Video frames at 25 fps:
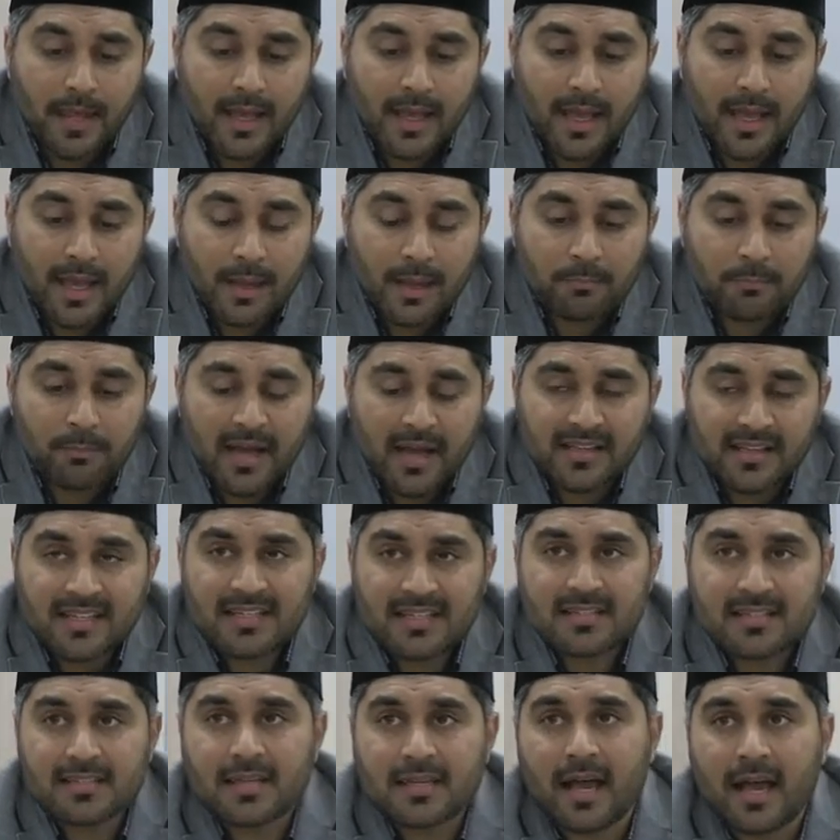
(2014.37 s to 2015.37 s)
By
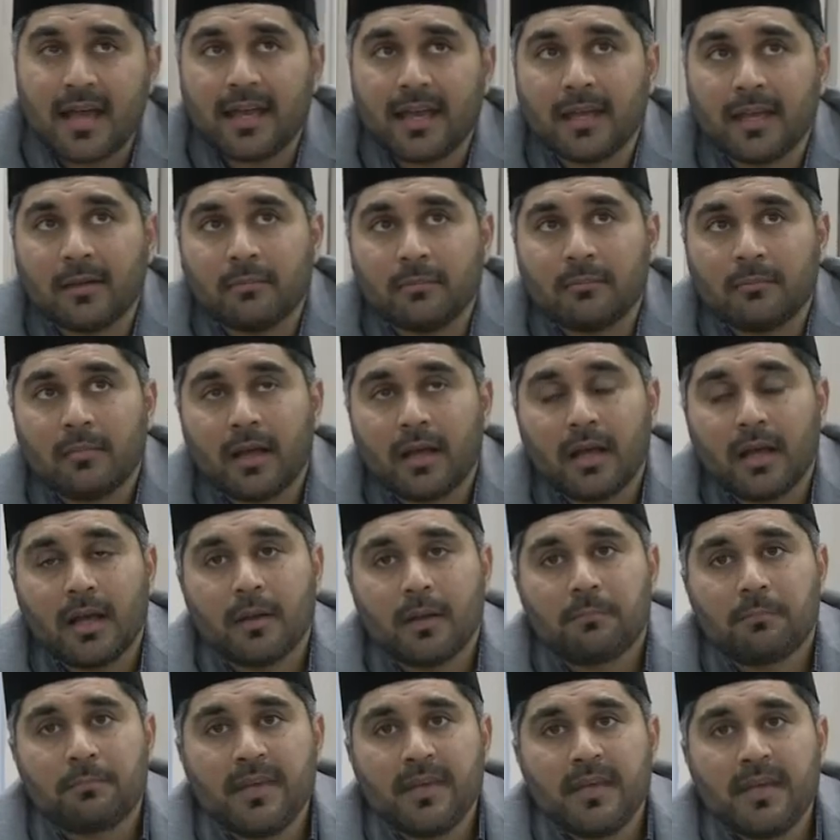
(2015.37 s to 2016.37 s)
this time,
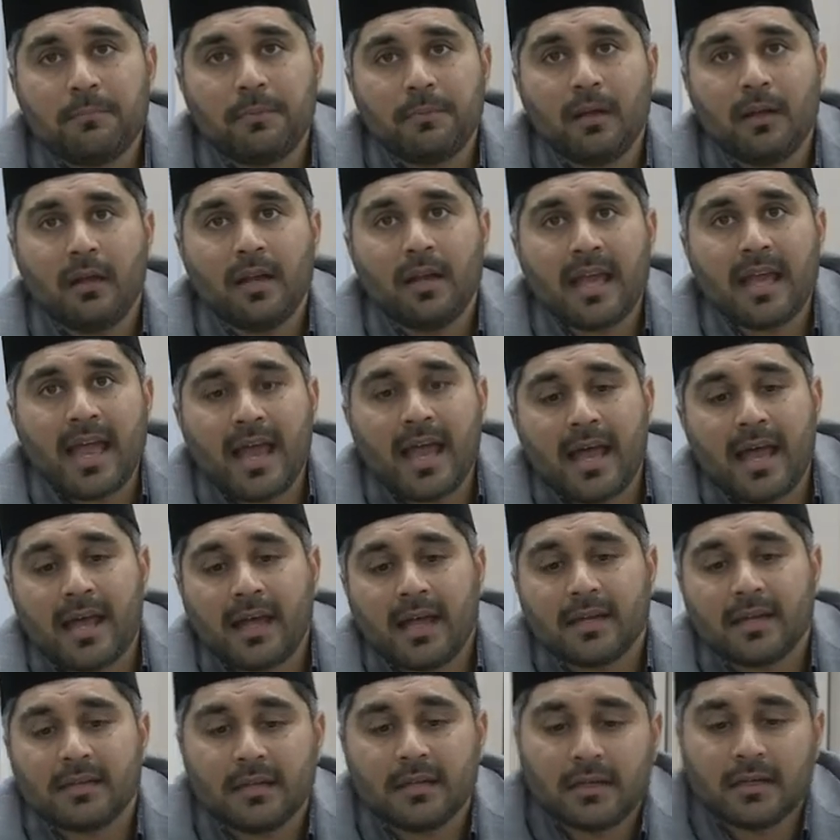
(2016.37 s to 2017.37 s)
people
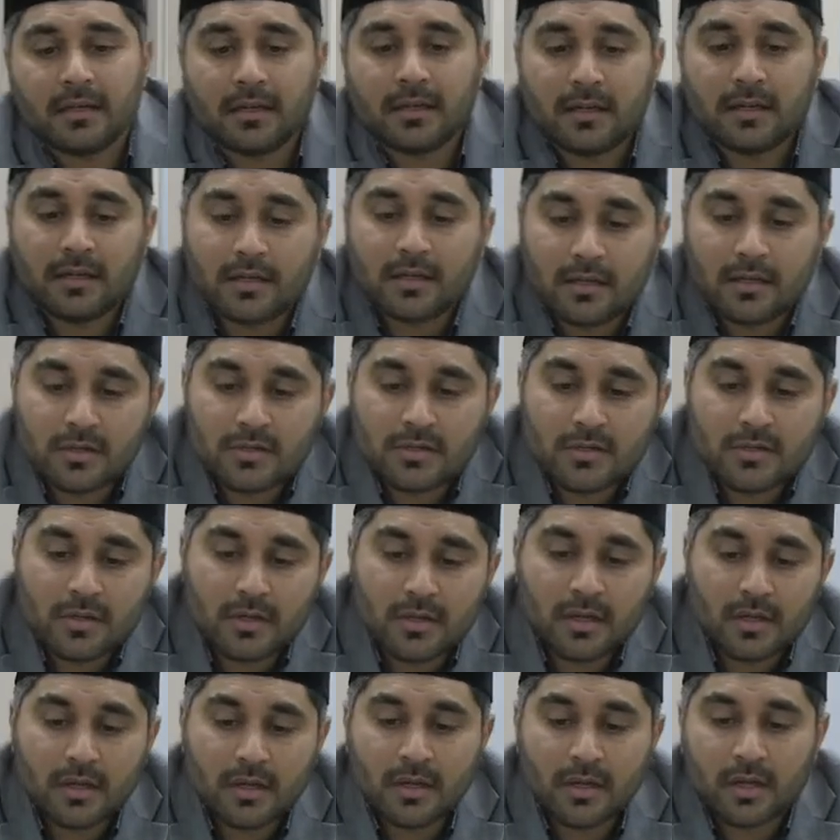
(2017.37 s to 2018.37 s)
had
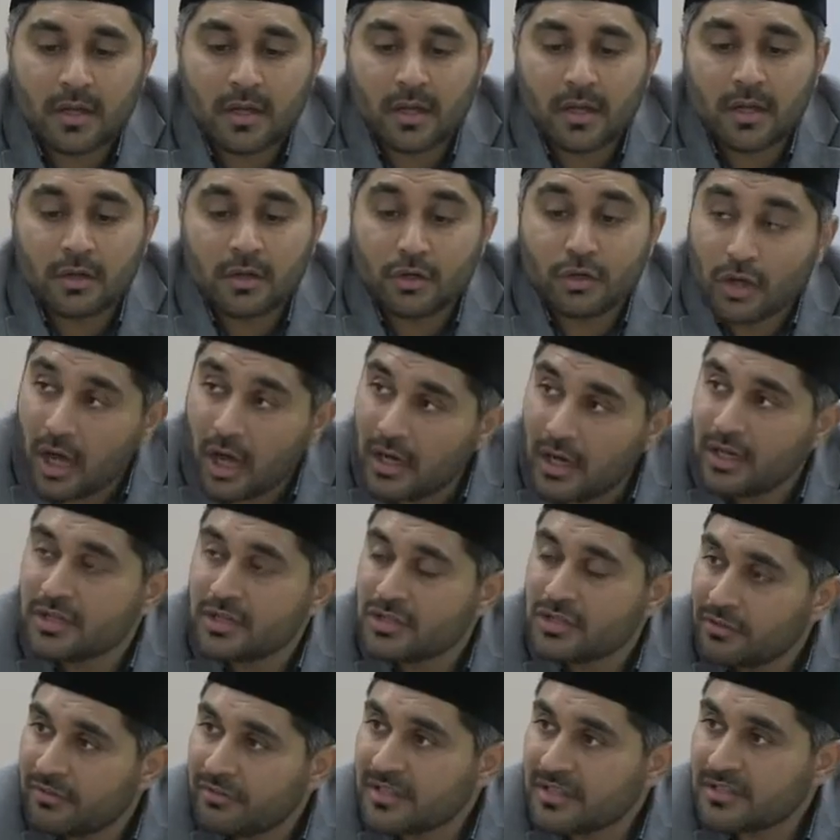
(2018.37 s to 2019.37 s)
knowledge
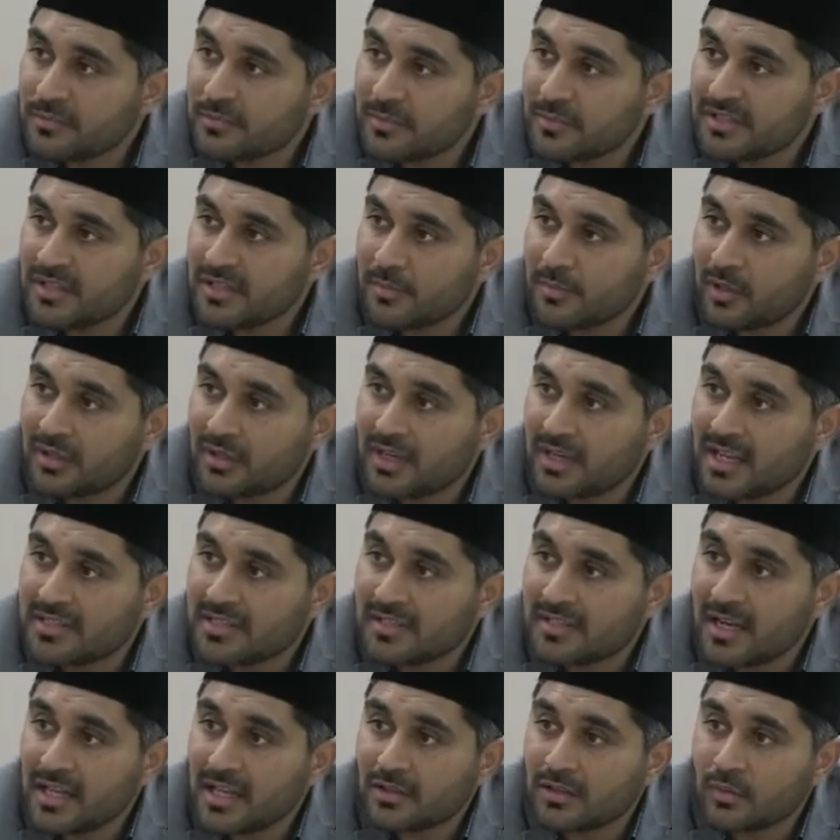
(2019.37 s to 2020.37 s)
of Hazrat Masih Maud alayhi
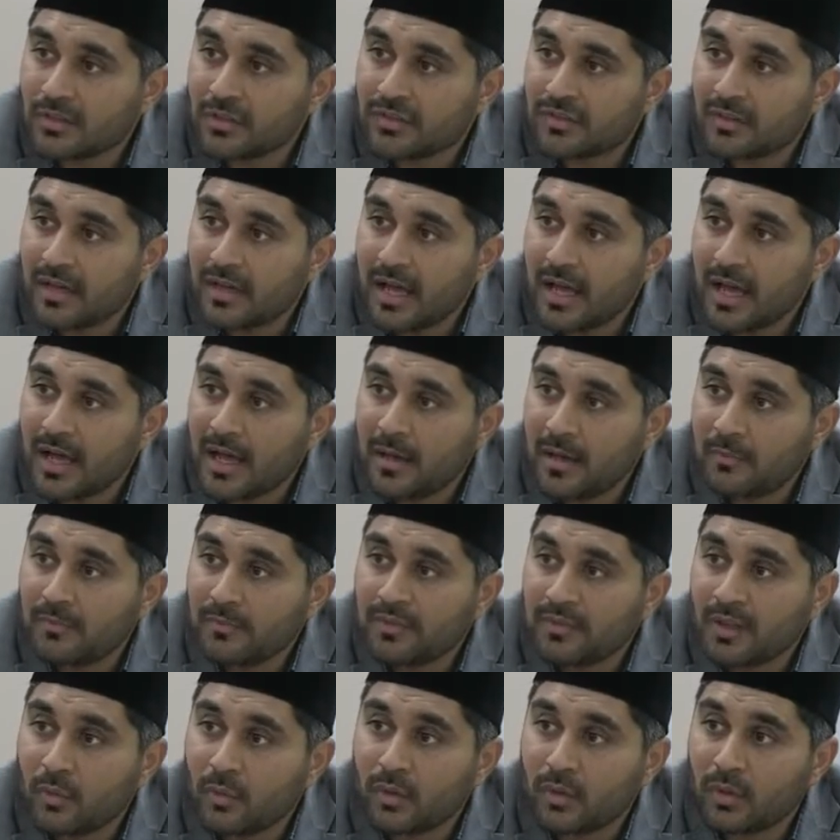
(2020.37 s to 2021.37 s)
salatu wasalam.
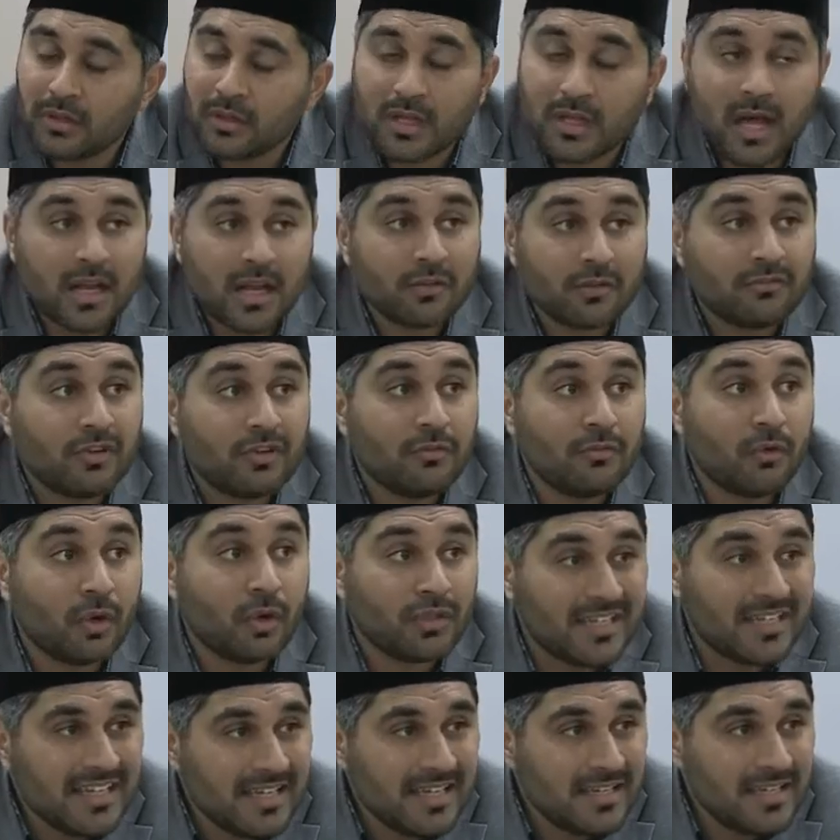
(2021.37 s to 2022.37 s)
There were a lot of
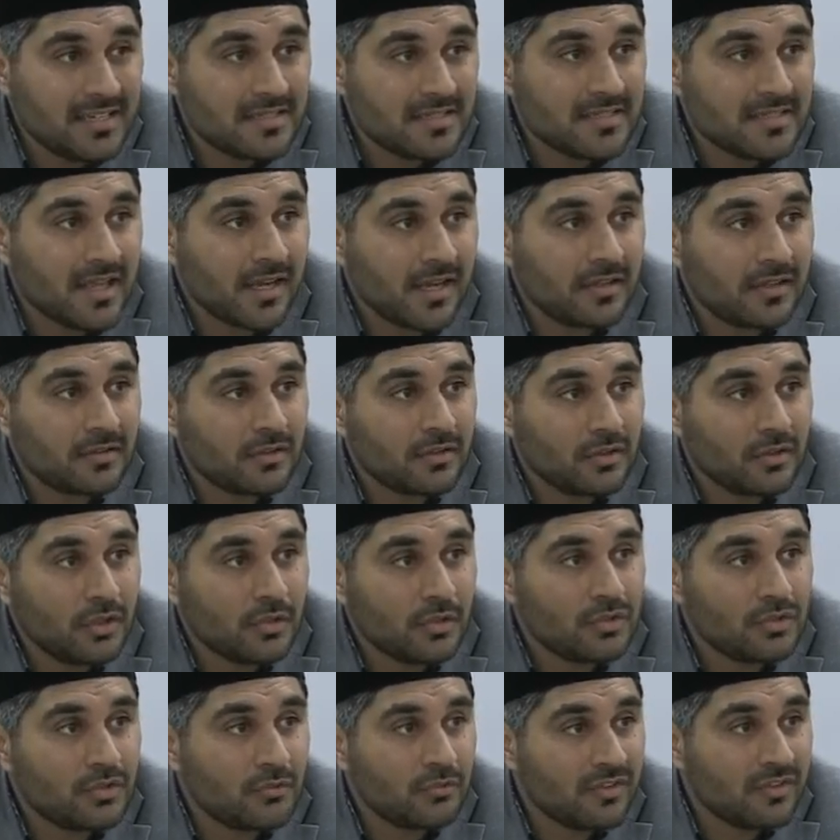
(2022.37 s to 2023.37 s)
devotees that
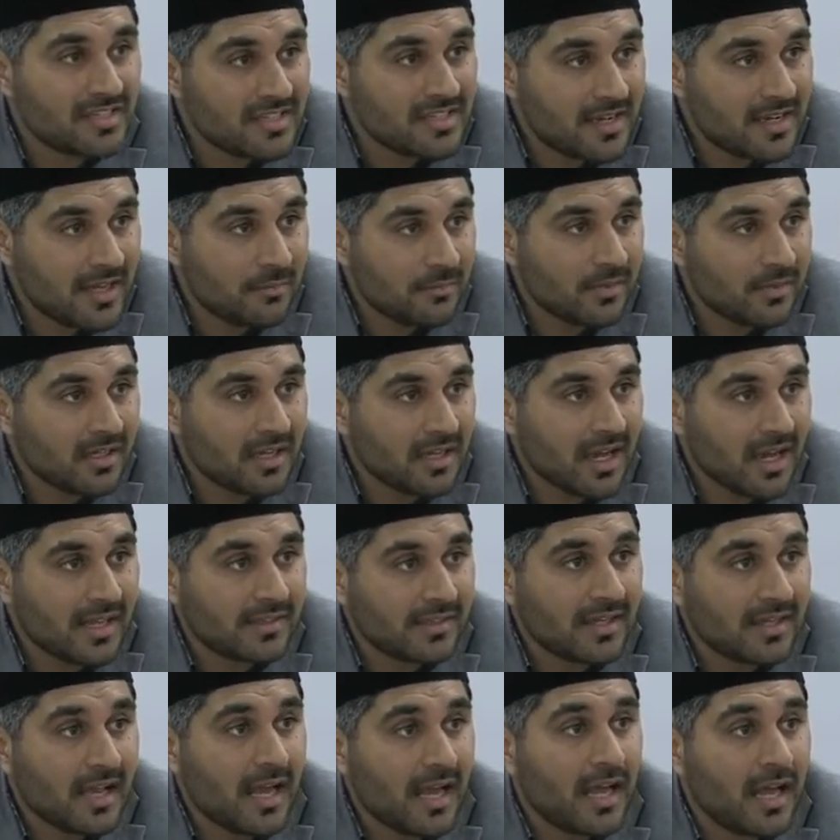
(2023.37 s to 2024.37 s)
used to visit him in
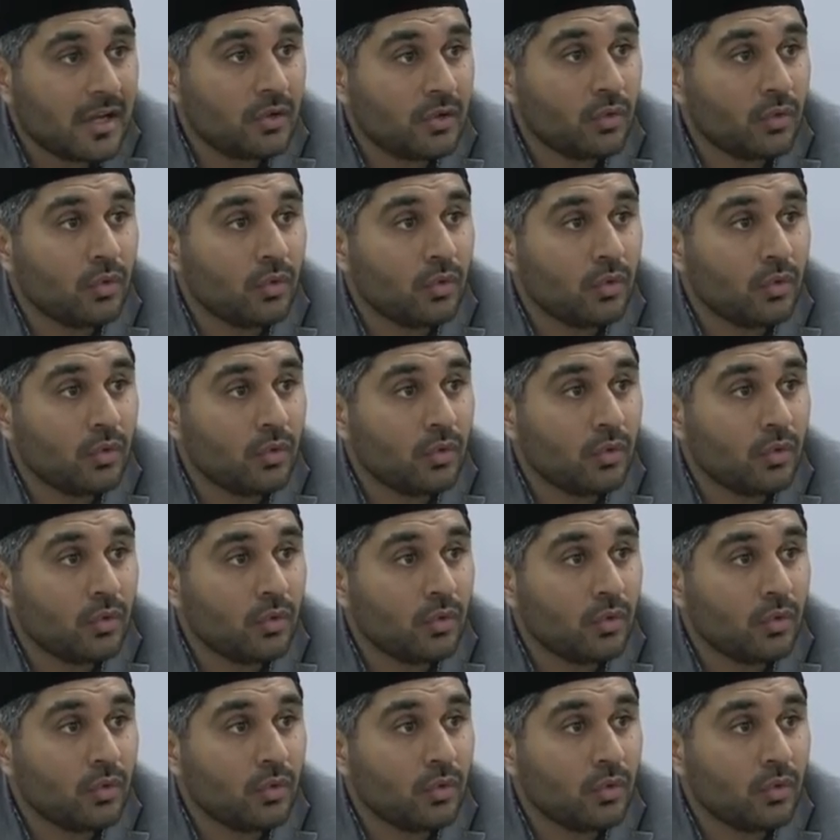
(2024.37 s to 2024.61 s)
Qadian